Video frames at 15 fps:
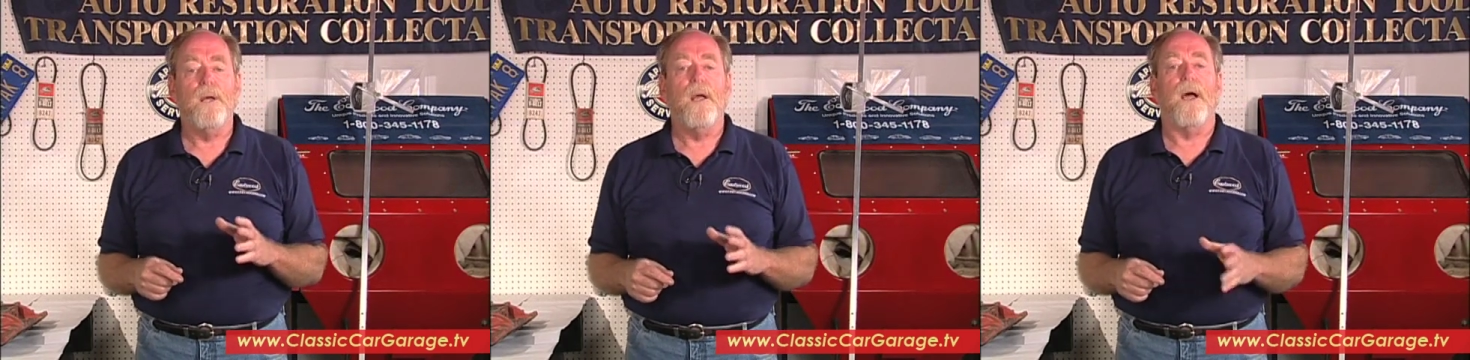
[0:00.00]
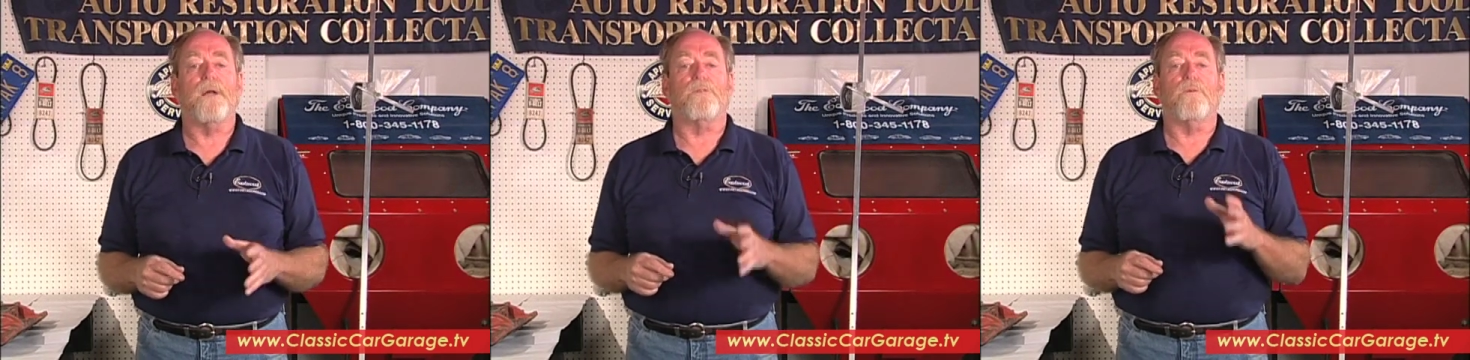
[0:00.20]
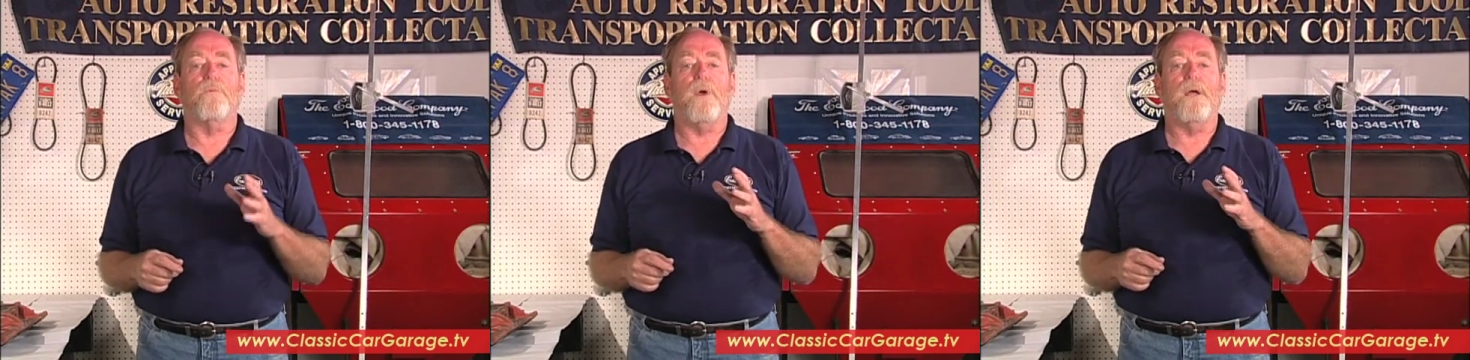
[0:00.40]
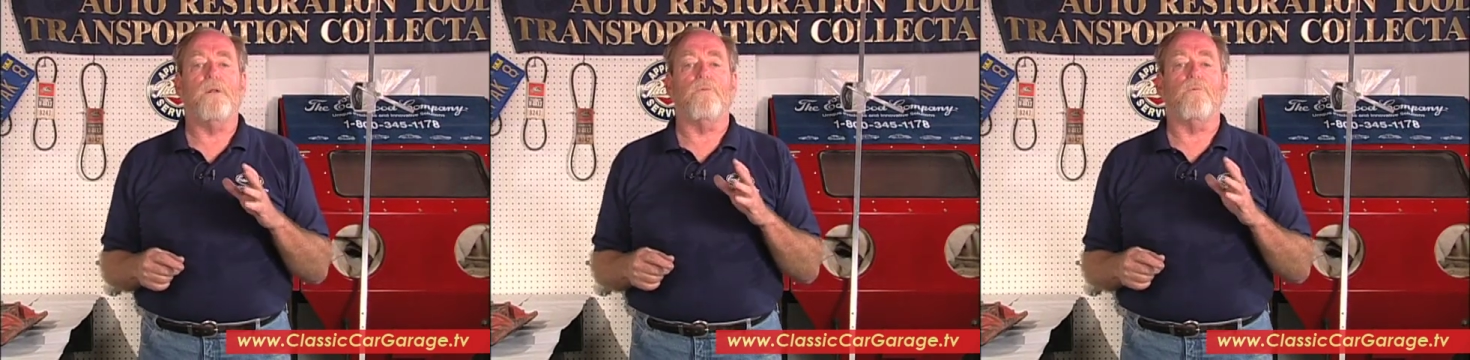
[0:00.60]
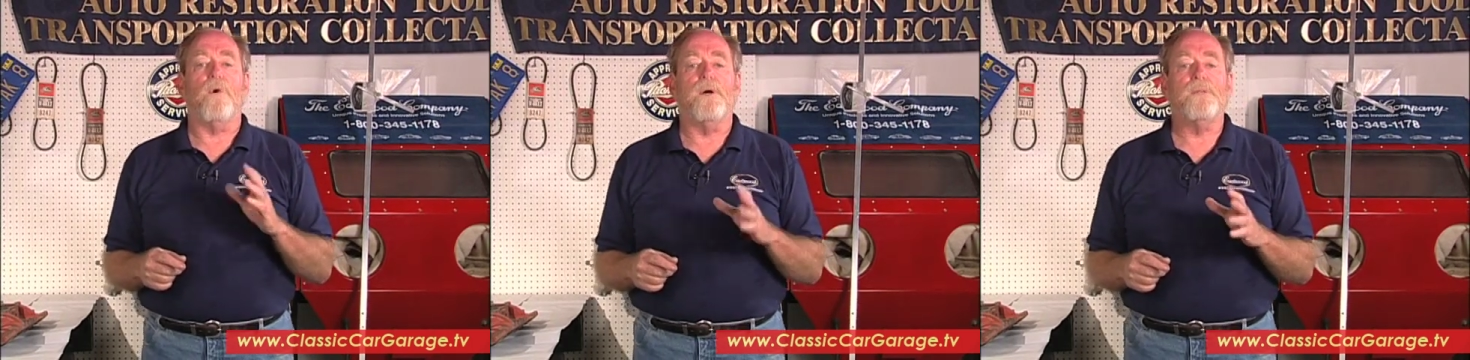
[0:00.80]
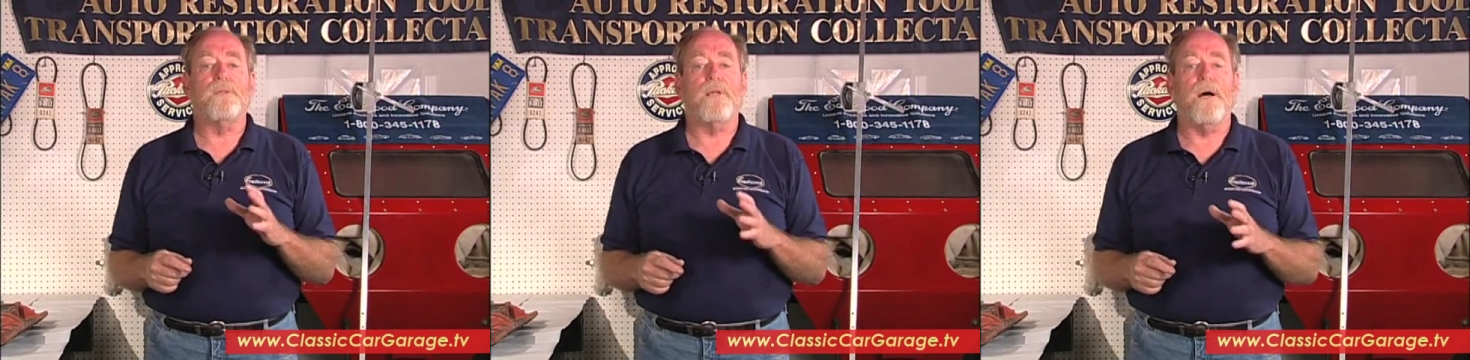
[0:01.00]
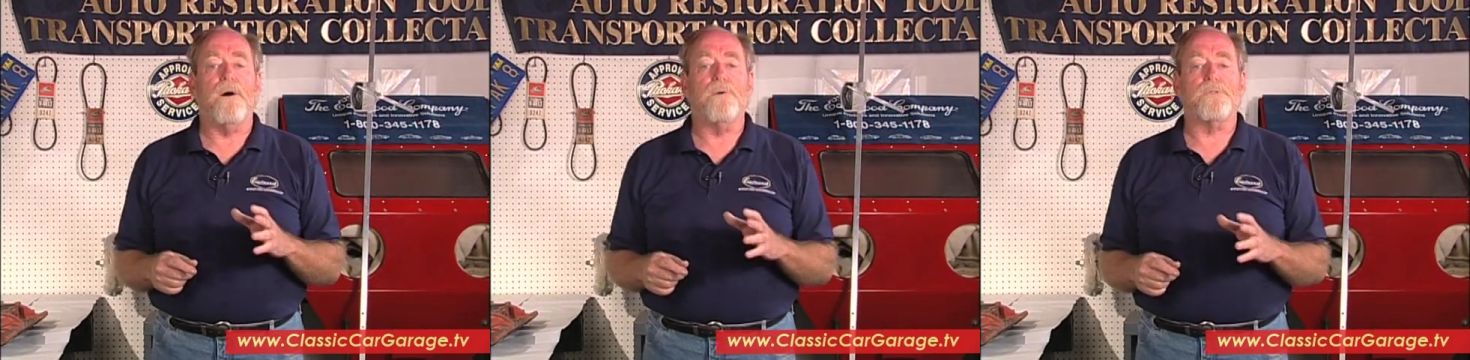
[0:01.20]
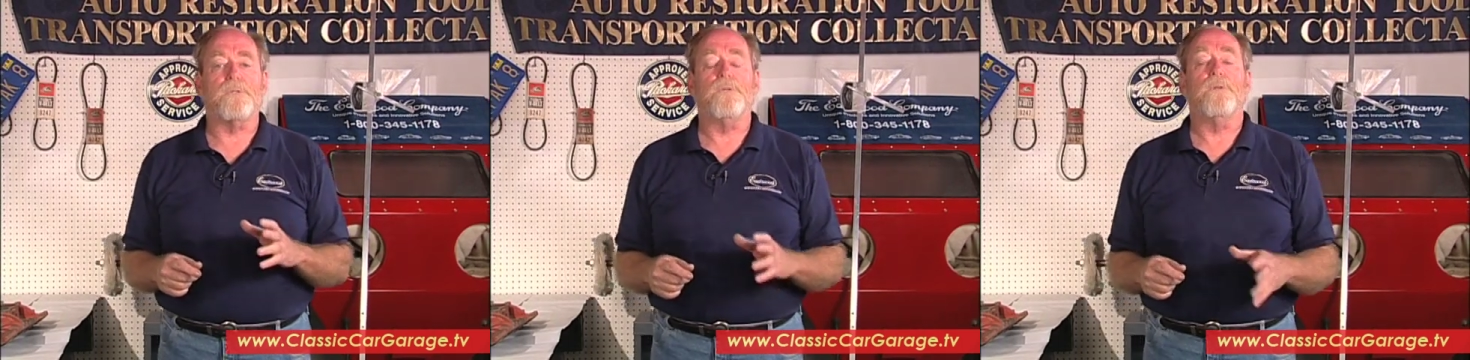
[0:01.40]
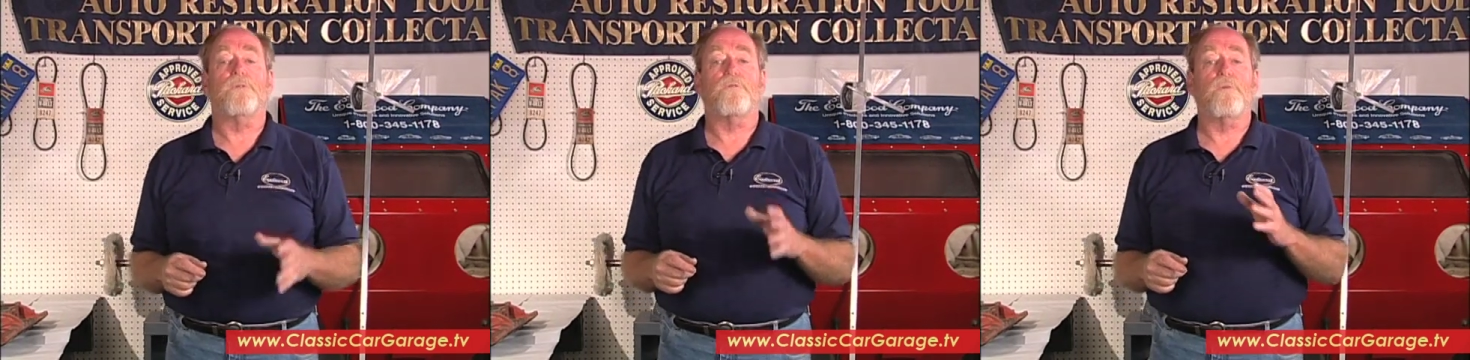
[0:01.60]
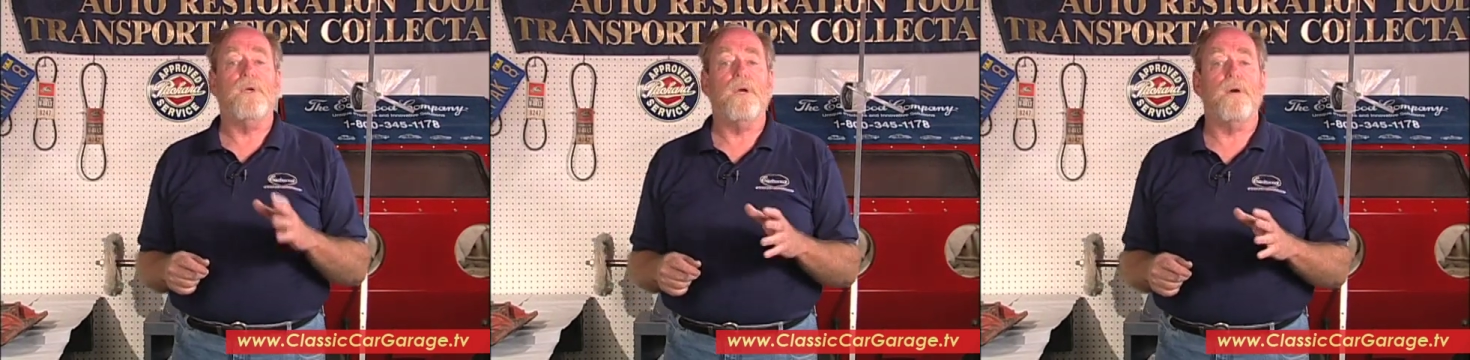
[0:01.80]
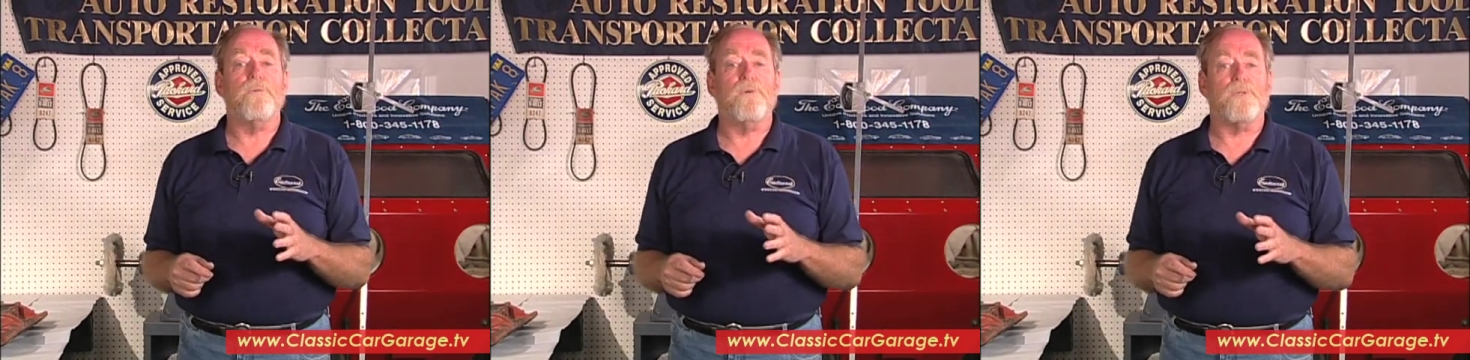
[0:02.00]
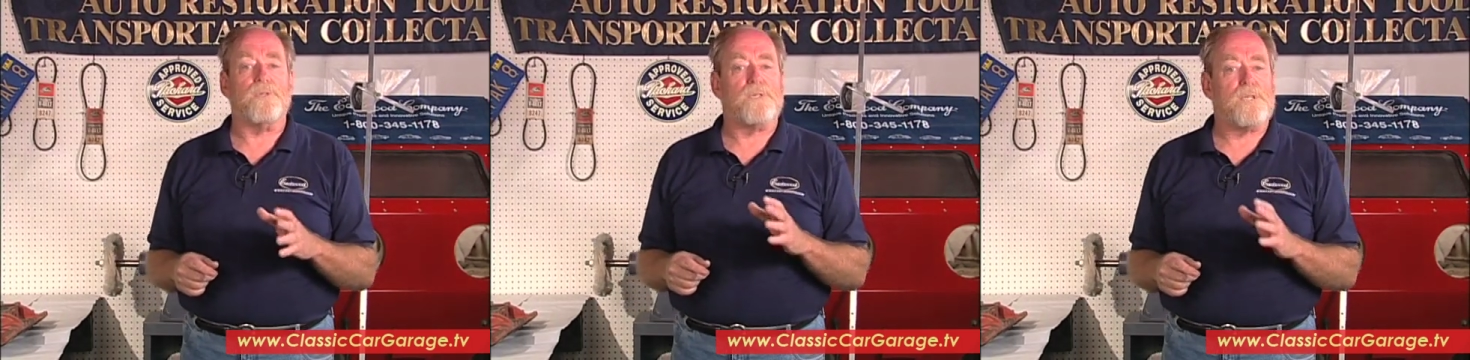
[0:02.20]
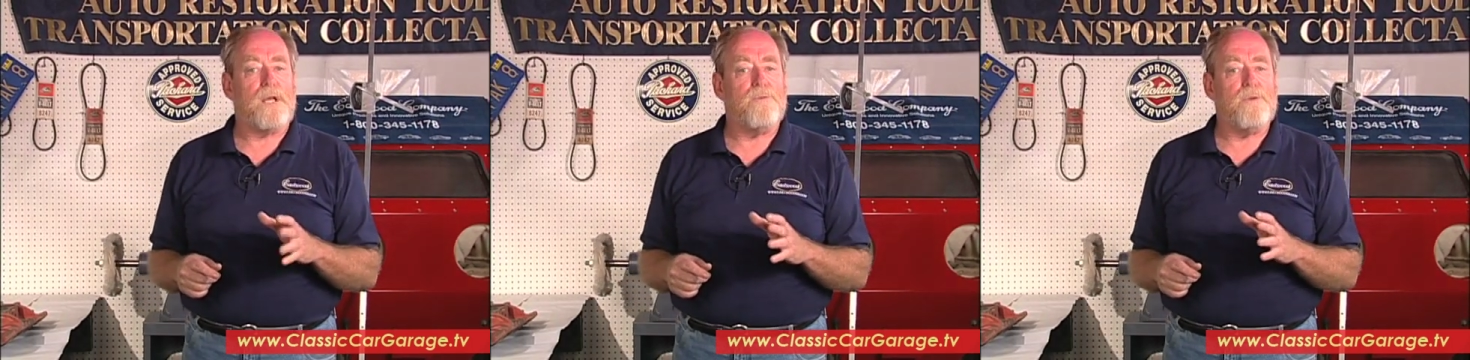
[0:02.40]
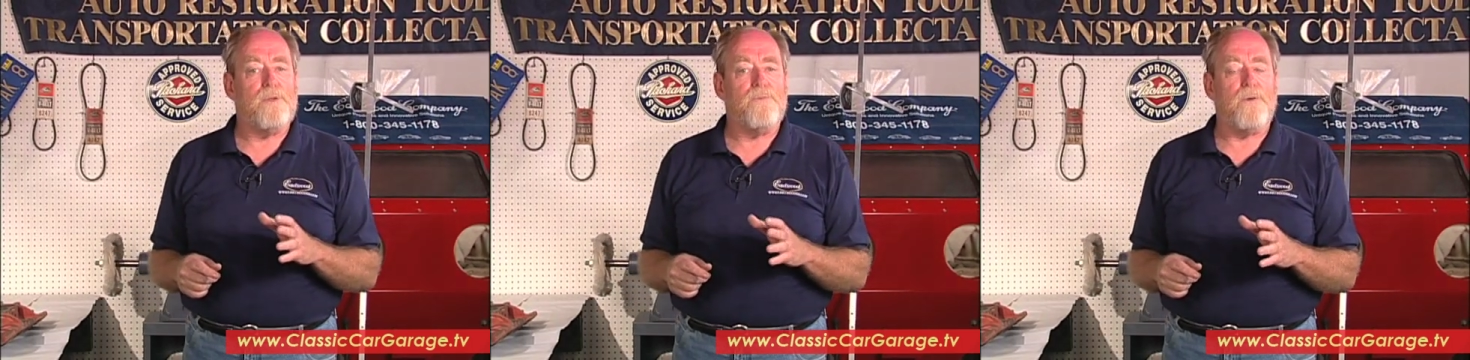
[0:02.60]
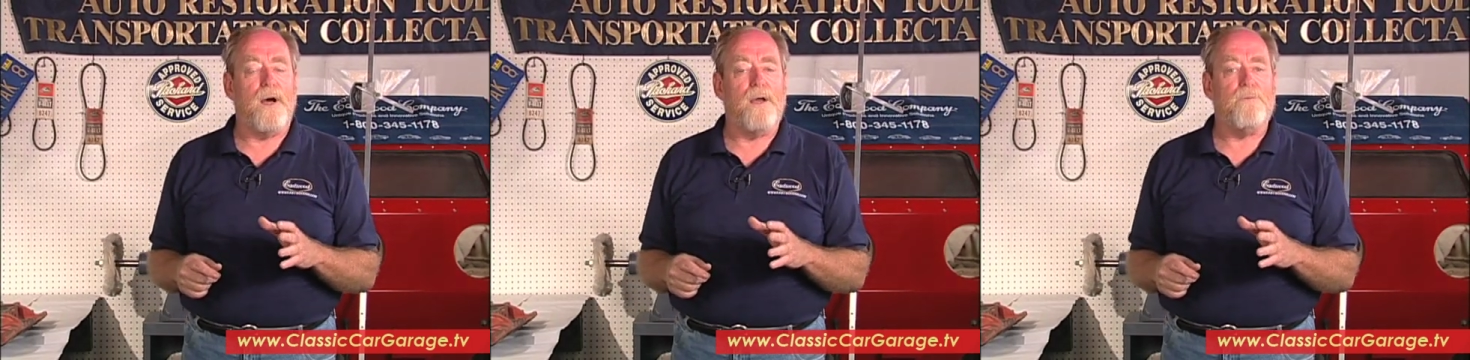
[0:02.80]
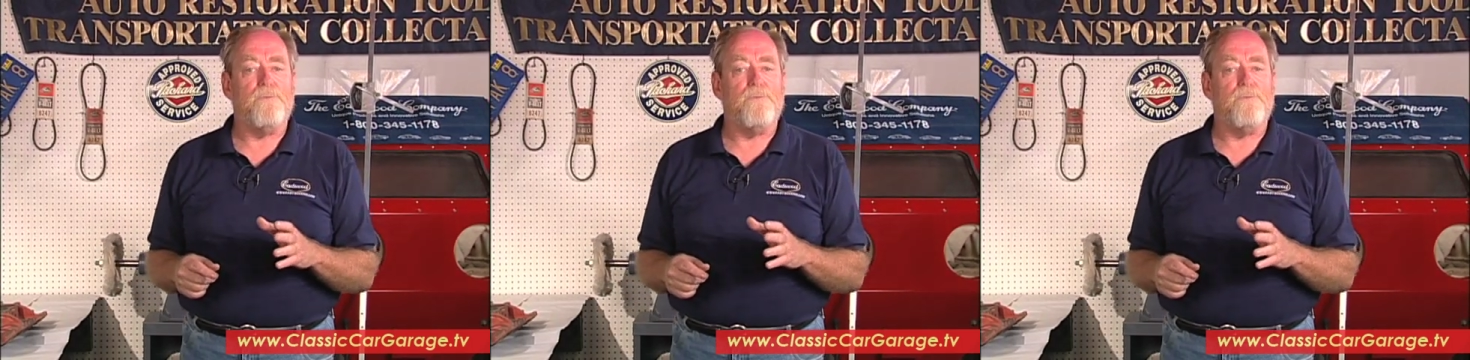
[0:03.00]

at the rate of 1,375